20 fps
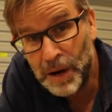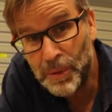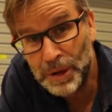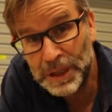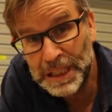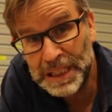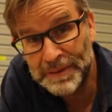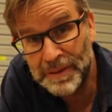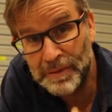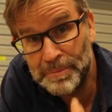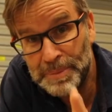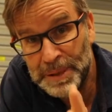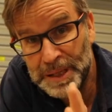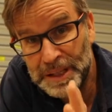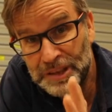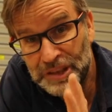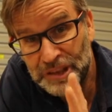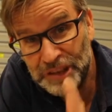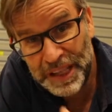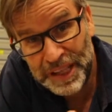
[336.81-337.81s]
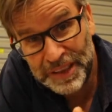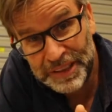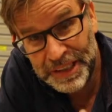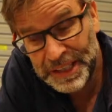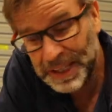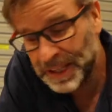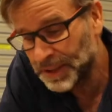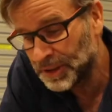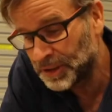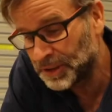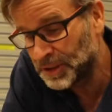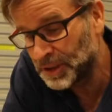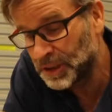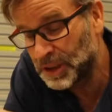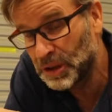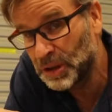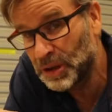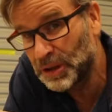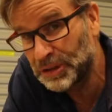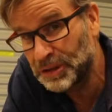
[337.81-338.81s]
I want to give a big shout out to the
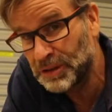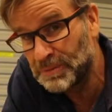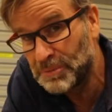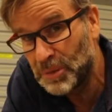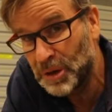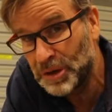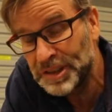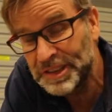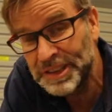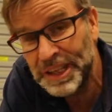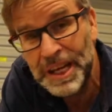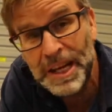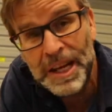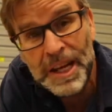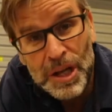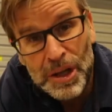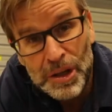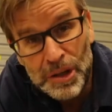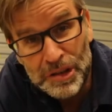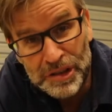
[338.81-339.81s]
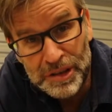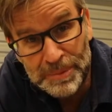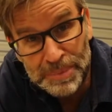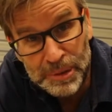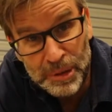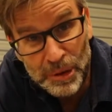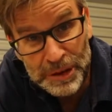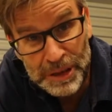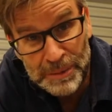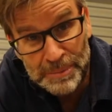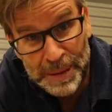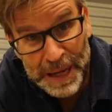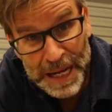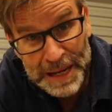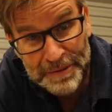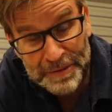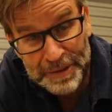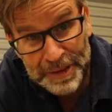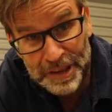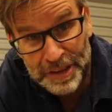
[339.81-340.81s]
guys from Monsta who supplied the
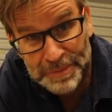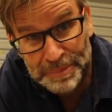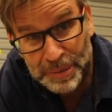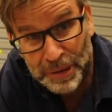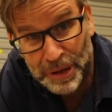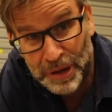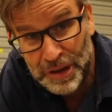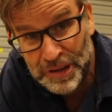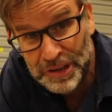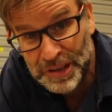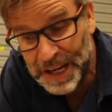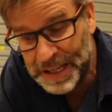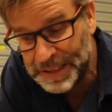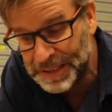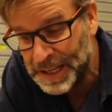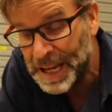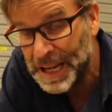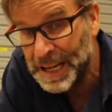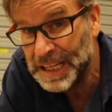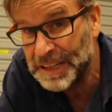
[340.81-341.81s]
paint for this project.